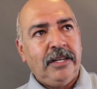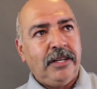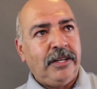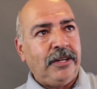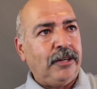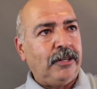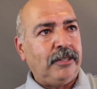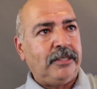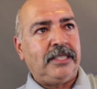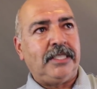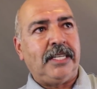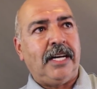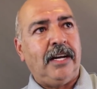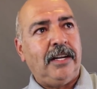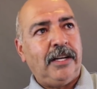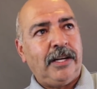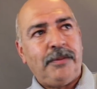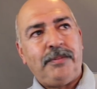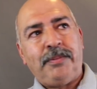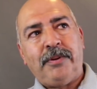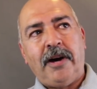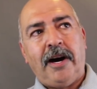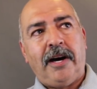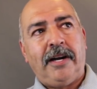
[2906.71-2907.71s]
you're selling
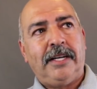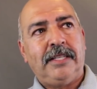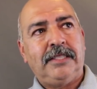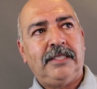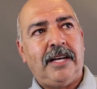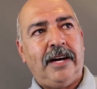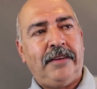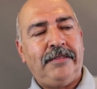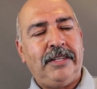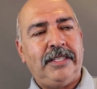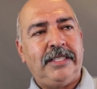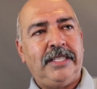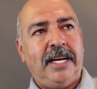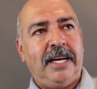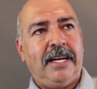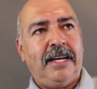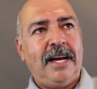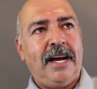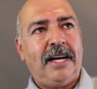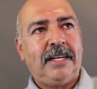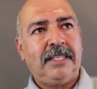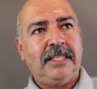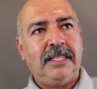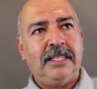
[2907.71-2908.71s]
products off the 10
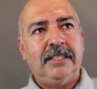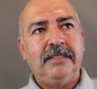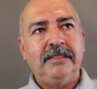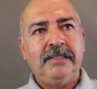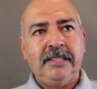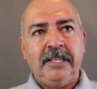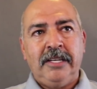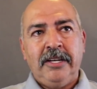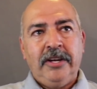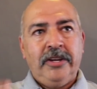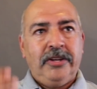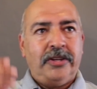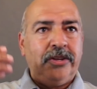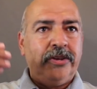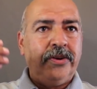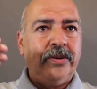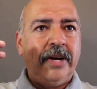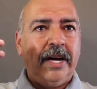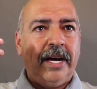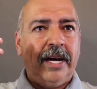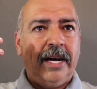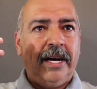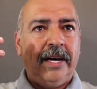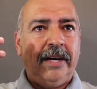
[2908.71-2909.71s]
actives, you
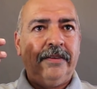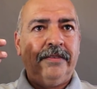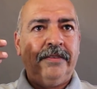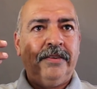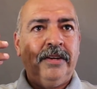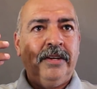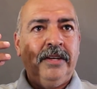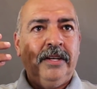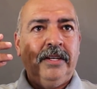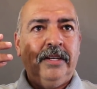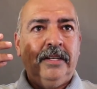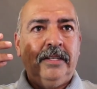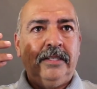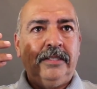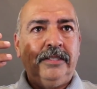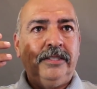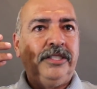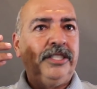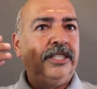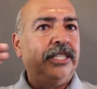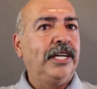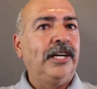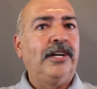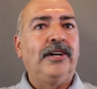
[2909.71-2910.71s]
have
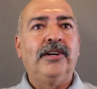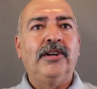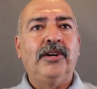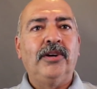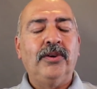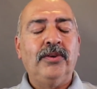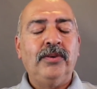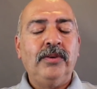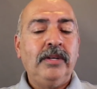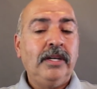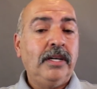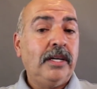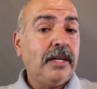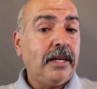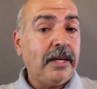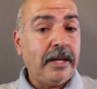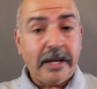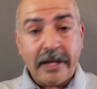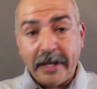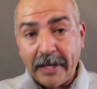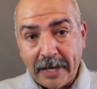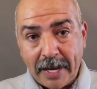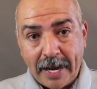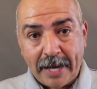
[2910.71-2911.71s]
zero
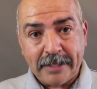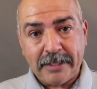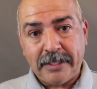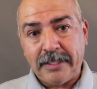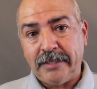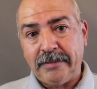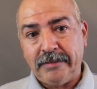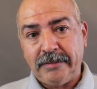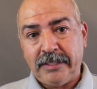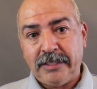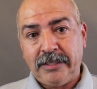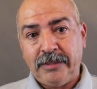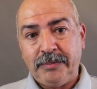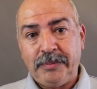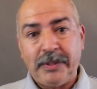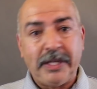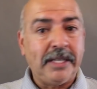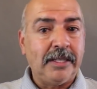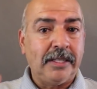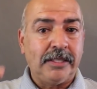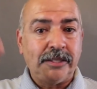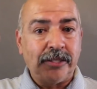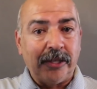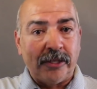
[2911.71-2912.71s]
inactives,
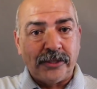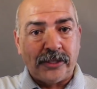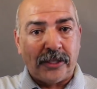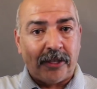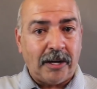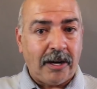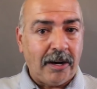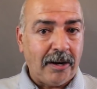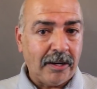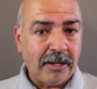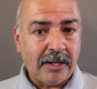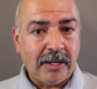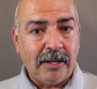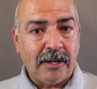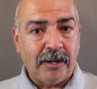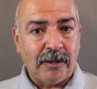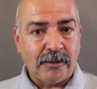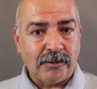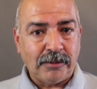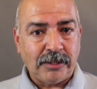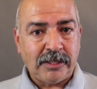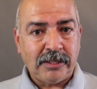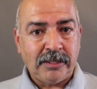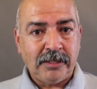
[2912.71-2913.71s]
because those are all
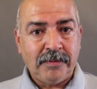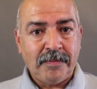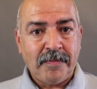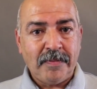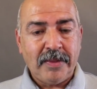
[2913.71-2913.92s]
closed.